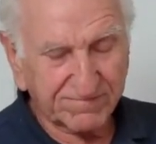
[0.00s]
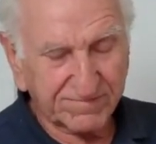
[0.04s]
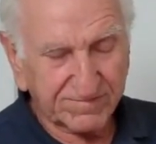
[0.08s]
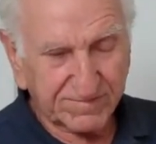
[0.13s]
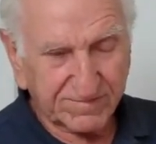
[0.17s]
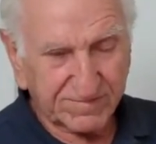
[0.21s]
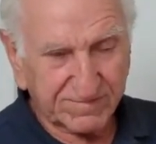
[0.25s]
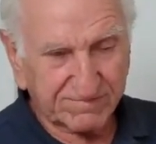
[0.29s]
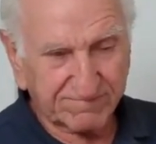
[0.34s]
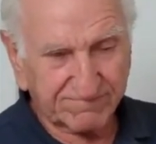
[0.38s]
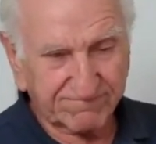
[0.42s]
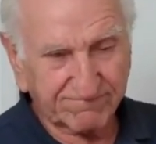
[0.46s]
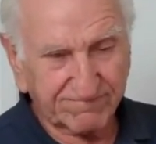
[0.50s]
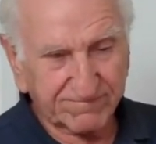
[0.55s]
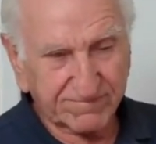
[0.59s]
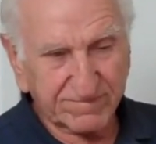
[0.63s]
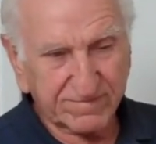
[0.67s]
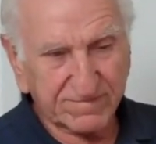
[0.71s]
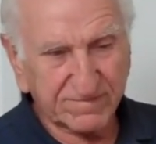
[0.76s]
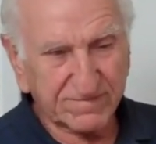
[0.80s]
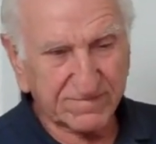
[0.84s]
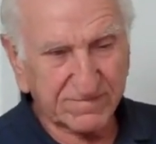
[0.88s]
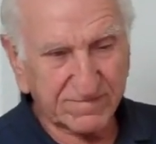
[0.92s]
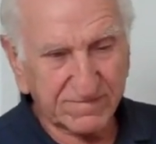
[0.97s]
Okay.
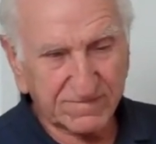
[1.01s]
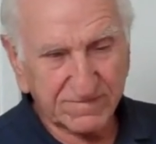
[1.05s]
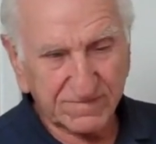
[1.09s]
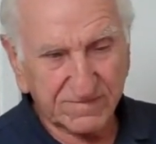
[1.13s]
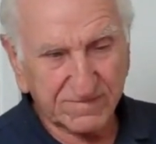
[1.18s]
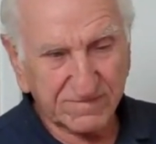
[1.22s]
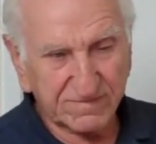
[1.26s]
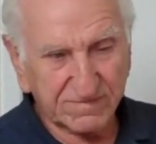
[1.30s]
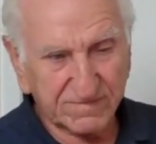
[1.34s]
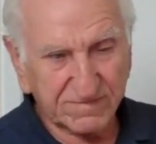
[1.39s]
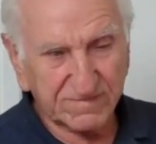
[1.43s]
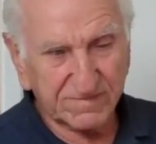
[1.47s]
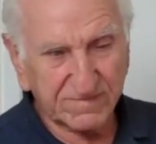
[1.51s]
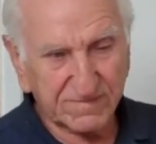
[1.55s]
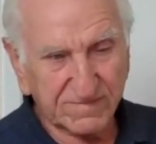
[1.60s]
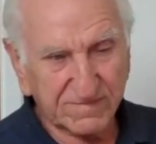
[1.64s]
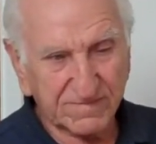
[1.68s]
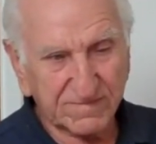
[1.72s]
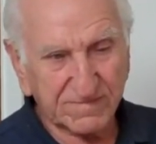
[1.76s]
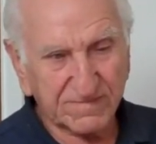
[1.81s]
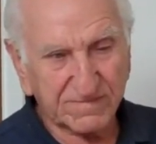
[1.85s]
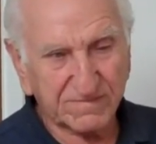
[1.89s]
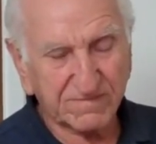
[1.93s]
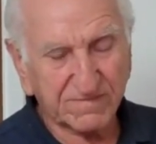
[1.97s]
Did you use specific
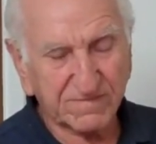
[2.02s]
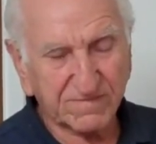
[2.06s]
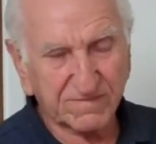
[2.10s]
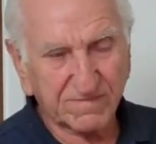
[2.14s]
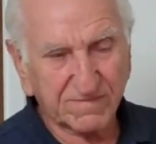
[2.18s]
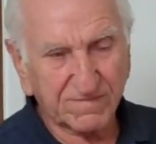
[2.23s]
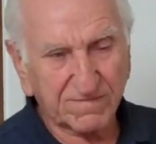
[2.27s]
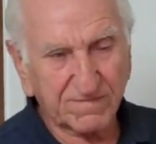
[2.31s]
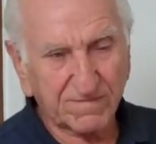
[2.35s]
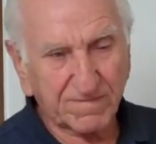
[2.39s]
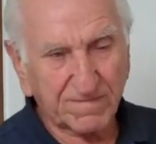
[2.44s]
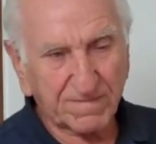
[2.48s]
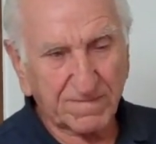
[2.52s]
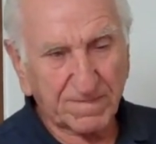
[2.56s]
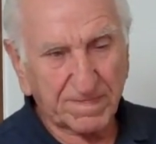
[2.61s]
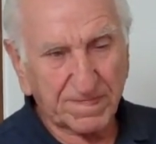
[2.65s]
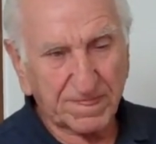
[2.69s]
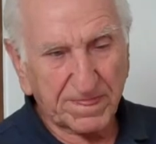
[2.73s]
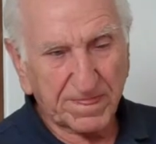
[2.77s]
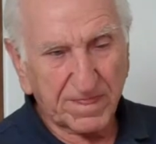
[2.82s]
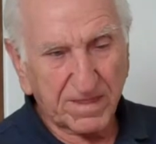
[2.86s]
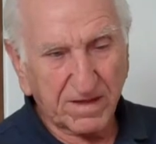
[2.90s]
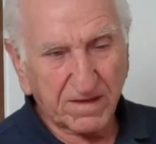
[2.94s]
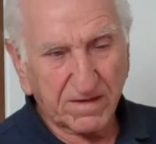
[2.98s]
soaps to wash your
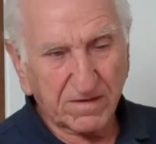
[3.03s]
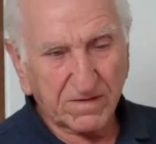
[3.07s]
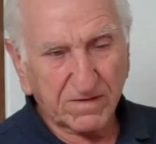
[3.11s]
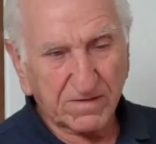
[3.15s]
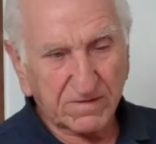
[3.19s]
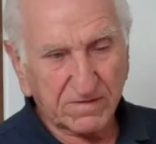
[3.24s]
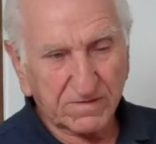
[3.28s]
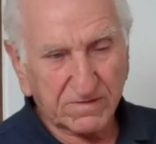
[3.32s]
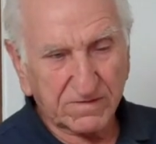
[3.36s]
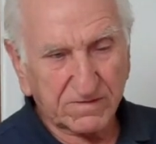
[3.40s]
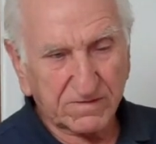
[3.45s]
clothes with?